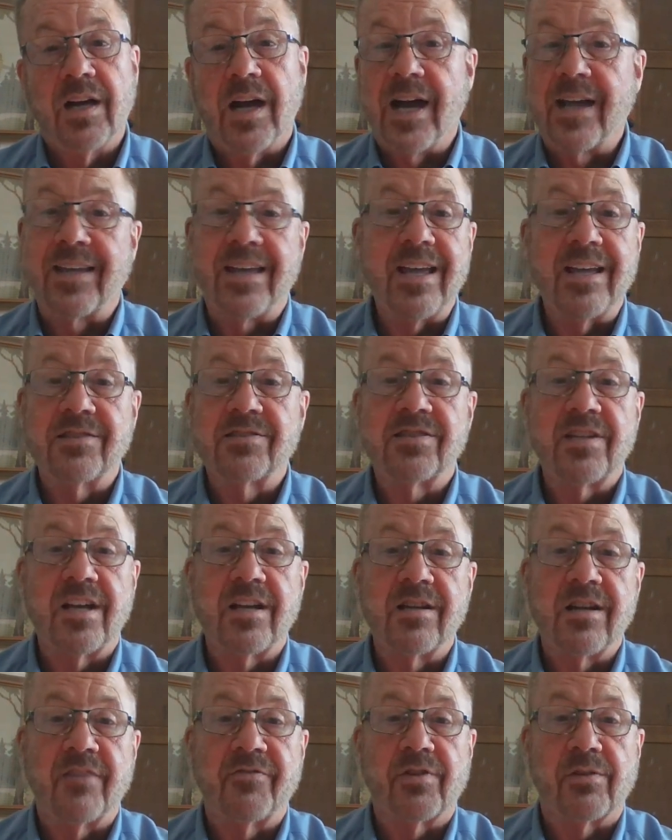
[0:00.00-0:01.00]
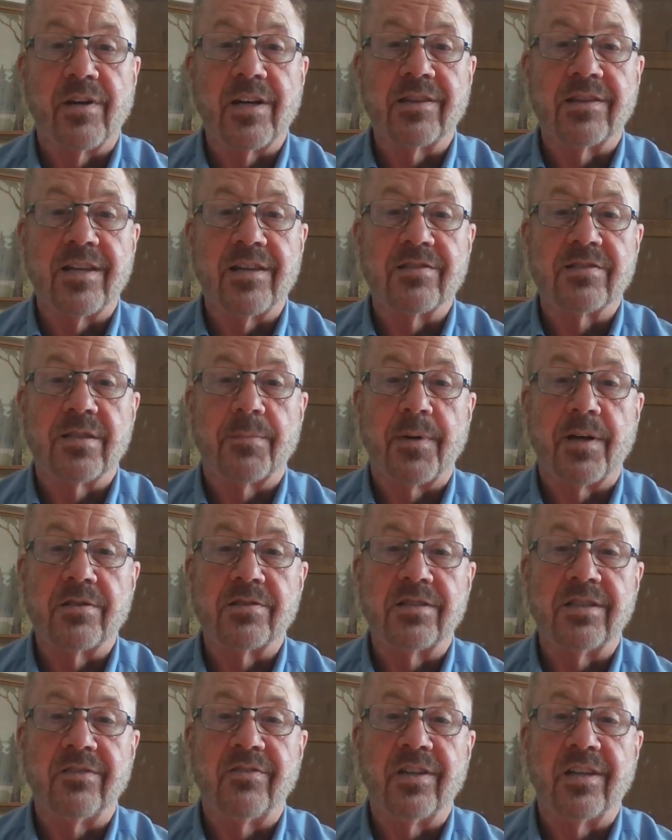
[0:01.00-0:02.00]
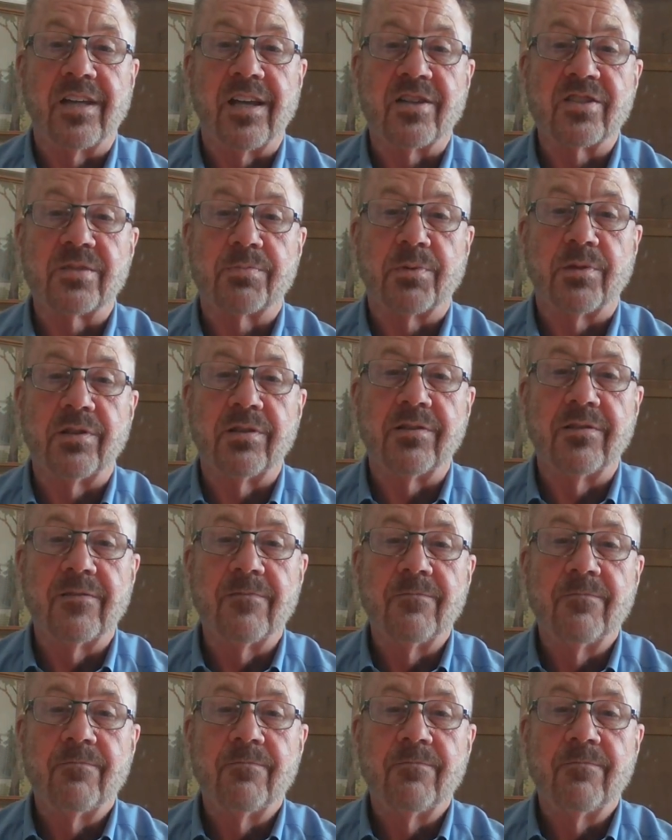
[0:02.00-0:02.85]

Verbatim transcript: I can't say enough great things about TVGuestpert.